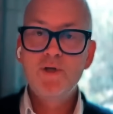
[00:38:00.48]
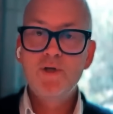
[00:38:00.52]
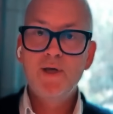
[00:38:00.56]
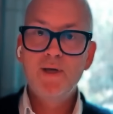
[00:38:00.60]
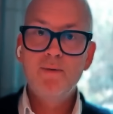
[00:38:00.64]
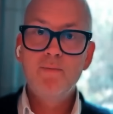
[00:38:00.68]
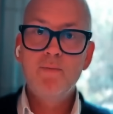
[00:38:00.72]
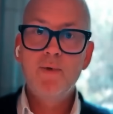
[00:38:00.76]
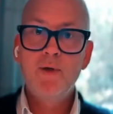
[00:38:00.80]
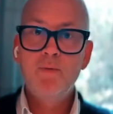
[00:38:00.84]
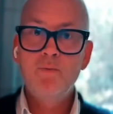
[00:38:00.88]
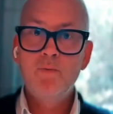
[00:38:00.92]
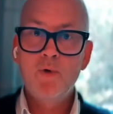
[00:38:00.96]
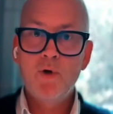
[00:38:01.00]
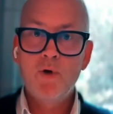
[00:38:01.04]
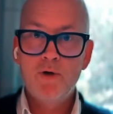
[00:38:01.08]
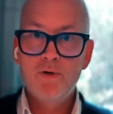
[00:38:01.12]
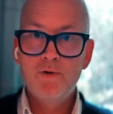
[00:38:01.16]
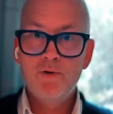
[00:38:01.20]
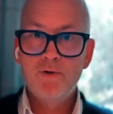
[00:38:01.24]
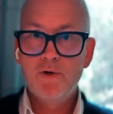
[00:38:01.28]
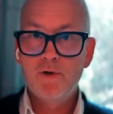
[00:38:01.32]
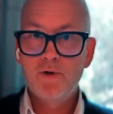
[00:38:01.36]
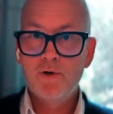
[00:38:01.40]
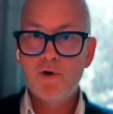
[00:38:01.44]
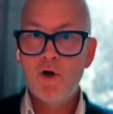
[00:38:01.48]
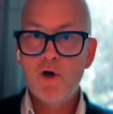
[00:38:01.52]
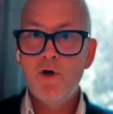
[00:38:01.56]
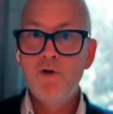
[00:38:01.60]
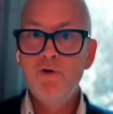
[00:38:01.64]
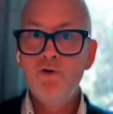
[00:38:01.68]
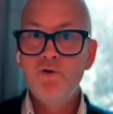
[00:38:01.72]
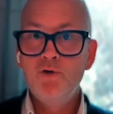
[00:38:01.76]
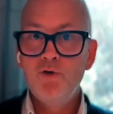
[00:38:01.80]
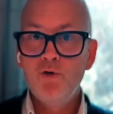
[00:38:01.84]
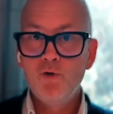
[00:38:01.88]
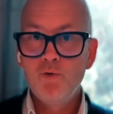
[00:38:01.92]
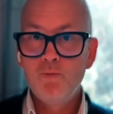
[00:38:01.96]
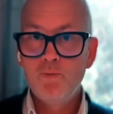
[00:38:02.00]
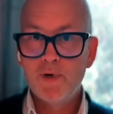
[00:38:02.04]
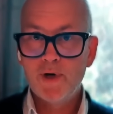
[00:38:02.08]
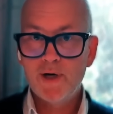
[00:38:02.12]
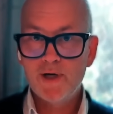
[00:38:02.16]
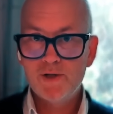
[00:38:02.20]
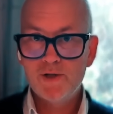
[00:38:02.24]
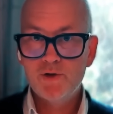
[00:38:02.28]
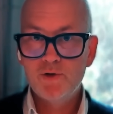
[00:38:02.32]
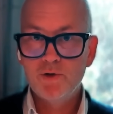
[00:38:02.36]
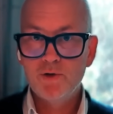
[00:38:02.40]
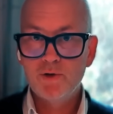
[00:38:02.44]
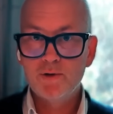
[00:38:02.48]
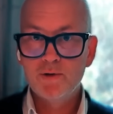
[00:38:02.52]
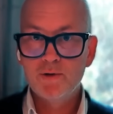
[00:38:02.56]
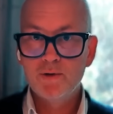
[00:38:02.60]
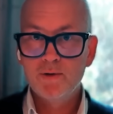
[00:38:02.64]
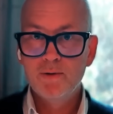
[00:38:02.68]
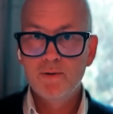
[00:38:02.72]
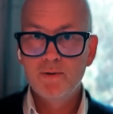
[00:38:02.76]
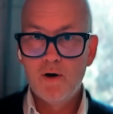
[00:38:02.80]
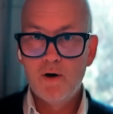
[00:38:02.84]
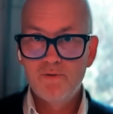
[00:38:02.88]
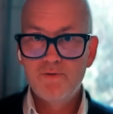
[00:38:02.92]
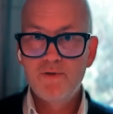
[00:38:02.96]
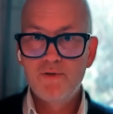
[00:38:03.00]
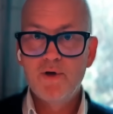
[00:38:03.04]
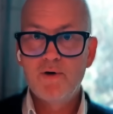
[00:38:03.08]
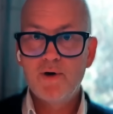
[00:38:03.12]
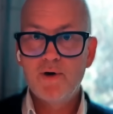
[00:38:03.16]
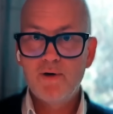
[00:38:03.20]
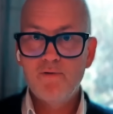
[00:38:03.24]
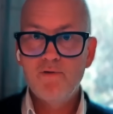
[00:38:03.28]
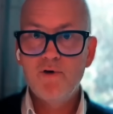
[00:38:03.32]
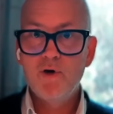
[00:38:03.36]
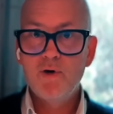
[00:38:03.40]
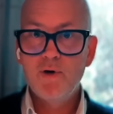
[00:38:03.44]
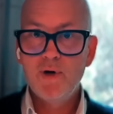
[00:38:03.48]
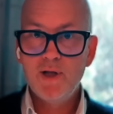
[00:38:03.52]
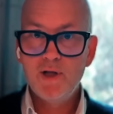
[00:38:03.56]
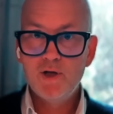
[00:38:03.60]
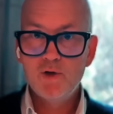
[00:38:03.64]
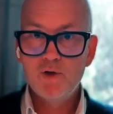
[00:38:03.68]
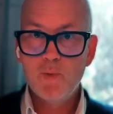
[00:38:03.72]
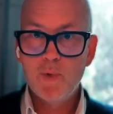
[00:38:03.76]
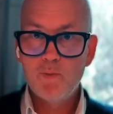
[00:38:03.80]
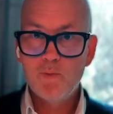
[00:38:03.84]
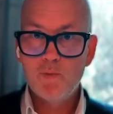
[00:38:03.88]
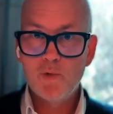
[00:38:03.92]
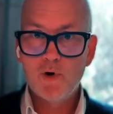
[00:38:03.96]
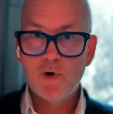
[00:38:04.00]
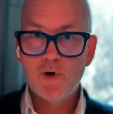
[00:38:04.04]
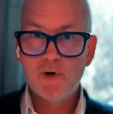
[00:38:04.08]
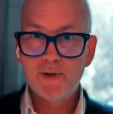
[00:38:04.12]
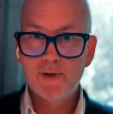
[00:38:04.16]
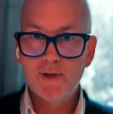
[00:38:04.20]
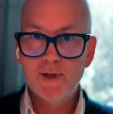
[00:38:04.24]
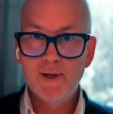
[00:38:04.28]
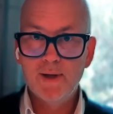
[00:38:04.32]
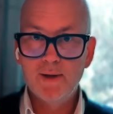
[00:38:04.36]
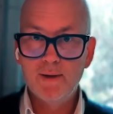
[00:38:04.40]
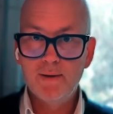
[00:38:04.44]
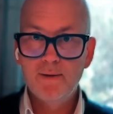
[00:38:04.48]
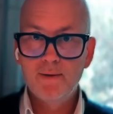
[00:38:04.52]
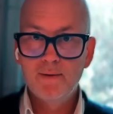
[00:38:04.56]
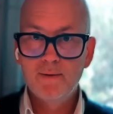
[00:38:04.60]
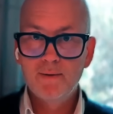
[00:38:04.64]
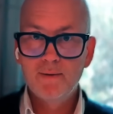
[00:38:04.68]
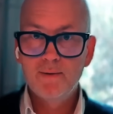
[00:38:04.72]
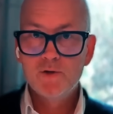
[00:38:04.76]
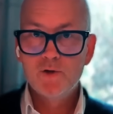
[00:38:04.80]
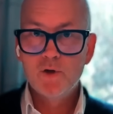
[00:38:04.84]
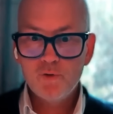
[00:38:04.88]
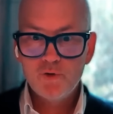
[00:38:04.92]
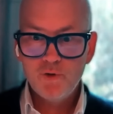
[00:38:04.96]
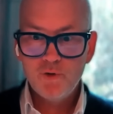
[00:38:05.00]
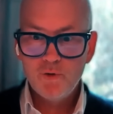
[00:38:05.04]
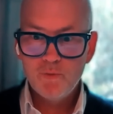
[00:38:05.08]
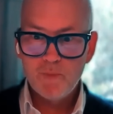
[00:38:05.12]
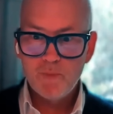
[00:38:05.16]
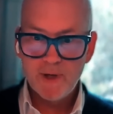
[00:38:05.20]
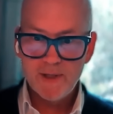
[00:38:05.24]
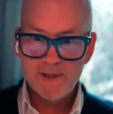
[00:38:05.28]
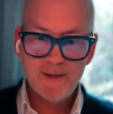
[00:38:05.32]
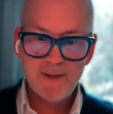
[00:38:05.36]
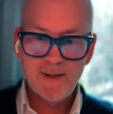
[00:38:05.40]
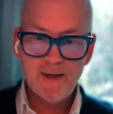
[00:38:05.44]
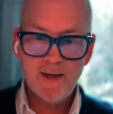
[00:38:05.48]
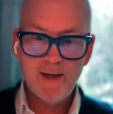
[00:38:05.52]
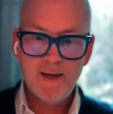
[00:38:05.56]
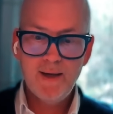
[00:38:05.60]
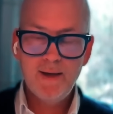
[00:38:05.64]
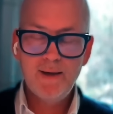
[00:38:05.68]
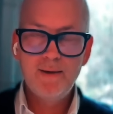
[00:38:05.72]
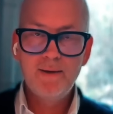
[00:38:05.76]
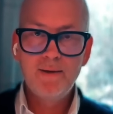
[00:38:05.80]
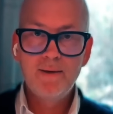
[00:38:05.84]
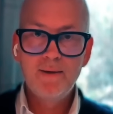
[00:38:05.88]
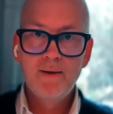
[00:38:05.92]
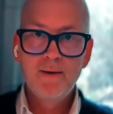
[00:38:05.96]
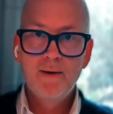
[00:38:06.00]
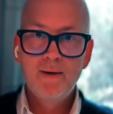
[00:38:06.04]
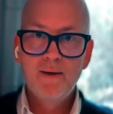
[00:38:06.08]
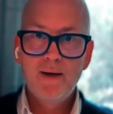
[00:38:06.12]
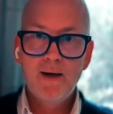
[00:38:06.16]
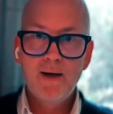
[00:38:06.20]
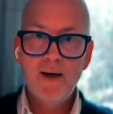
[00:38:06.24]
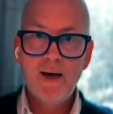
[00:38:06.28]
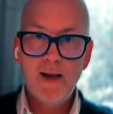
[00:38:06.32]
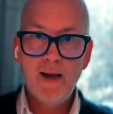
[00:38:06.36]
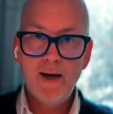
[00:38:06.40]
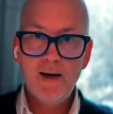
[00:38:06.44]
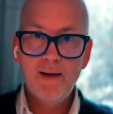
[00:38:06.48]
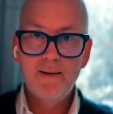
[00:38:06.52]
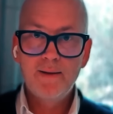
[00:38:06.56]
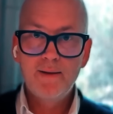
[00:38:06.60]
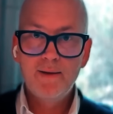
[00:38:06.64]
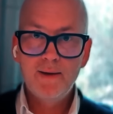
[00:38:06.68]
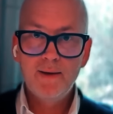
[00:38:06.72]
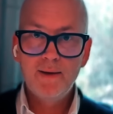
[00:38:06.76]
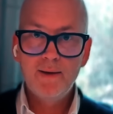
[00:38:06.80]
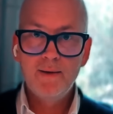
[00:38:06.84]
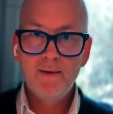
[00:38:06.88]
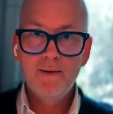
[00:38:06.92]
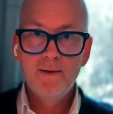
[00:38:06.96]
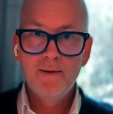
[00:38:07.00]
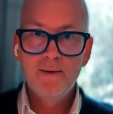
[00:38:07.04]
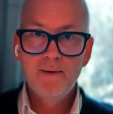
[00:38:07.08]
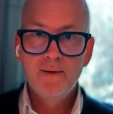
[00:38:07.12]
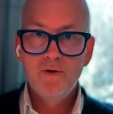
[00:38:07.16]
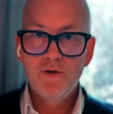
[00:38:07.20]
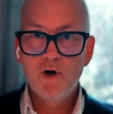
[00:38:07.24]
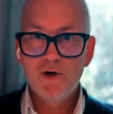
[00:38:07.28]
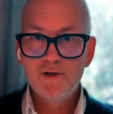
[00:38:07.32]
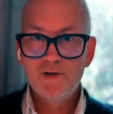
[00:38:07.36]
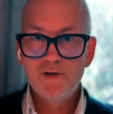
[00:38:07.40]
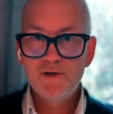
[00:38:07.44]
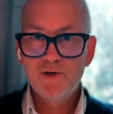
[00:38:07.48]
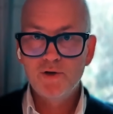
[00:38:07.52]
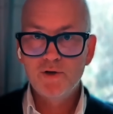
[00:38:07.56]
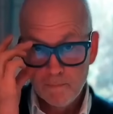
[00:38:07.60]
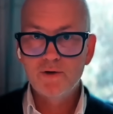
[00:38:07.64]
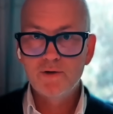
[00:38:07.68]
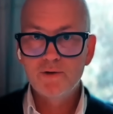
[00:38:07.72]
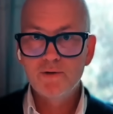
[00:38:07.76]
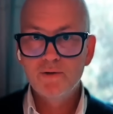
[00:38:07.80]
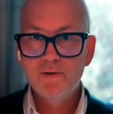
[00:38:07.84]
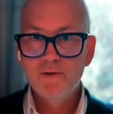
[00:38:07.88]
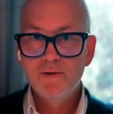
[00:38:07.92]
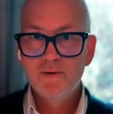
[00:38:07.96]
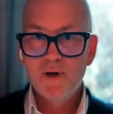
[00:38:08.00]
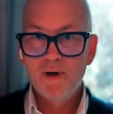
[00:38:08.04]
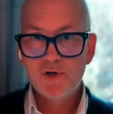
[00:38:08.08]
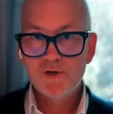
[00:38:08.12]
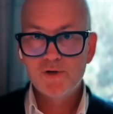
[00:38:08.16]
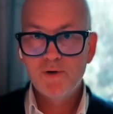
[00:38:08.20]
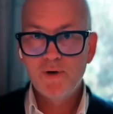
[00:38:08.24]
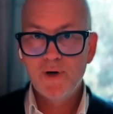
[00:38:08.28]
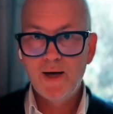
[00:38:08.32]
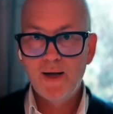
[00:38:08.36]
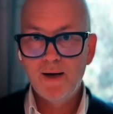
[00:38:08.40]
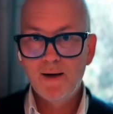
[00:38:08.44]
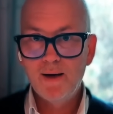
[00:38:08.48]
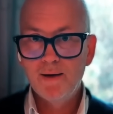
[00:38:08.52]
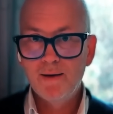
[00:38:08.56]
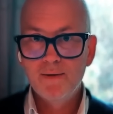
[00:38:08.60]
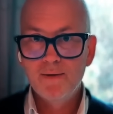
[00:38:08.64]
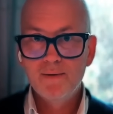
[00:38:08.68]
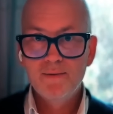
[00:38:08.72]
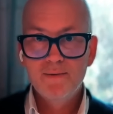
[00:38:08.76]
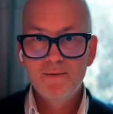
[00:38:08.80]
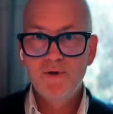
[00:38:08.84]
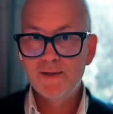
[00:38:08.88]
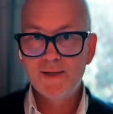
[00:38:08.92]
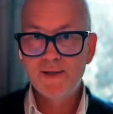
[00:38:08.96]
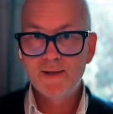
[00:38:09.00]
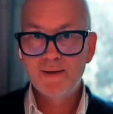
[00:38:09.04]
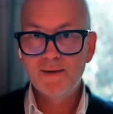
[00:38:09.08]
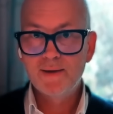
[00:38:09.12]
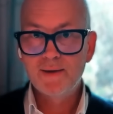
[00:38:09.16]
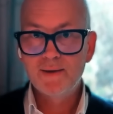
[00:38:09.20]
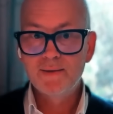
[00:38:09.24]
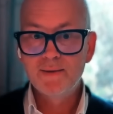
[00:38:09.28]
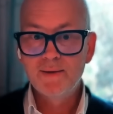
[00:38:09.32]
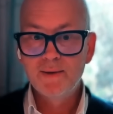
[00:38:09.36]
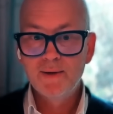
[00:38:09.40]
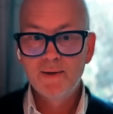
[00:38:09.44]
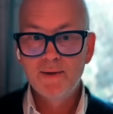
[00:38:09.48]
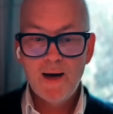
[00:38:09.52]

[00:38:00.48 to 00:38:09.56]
putting them under undue pressure of the revenue needs to be brought in? How do you maintain a healthy culture, personnel, etc.?